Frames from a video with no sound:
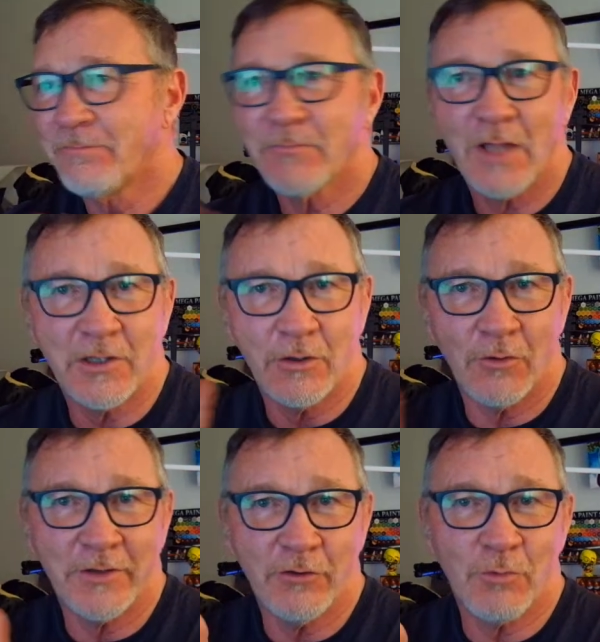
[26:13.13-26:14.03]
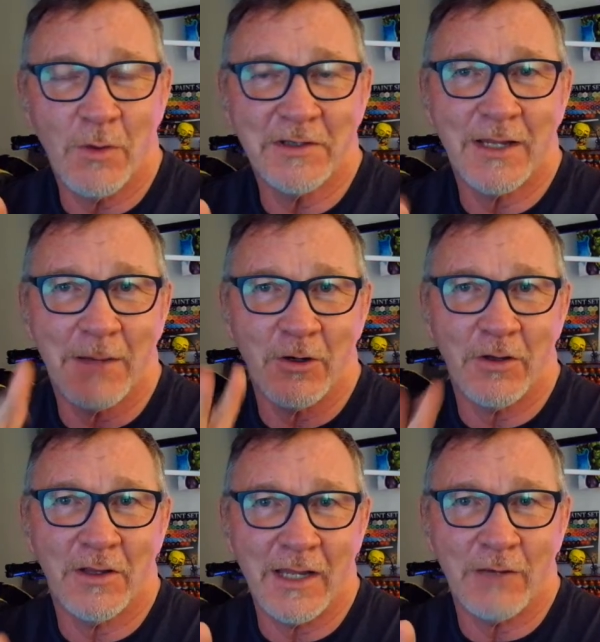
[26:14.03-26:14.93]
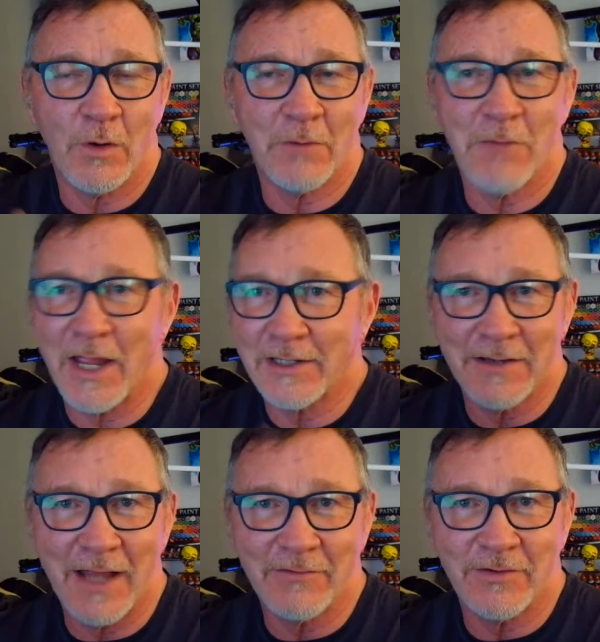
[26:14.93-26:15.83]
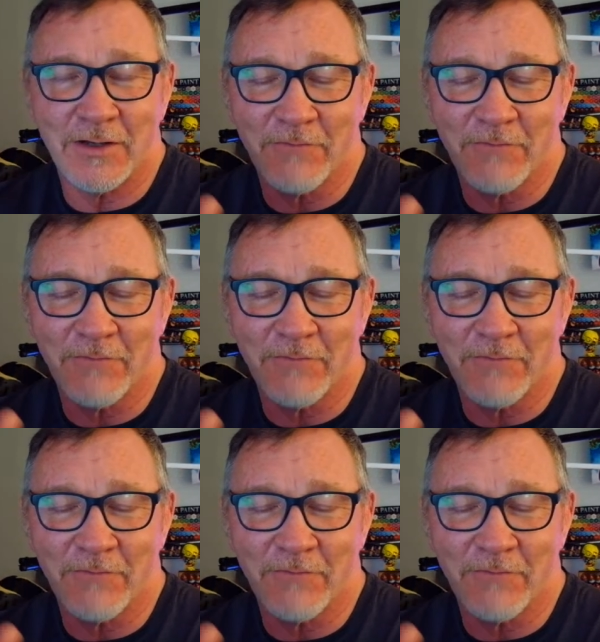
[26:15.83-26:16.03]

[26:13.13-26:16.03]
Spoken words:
I can only use one camera and one mic, and that's it.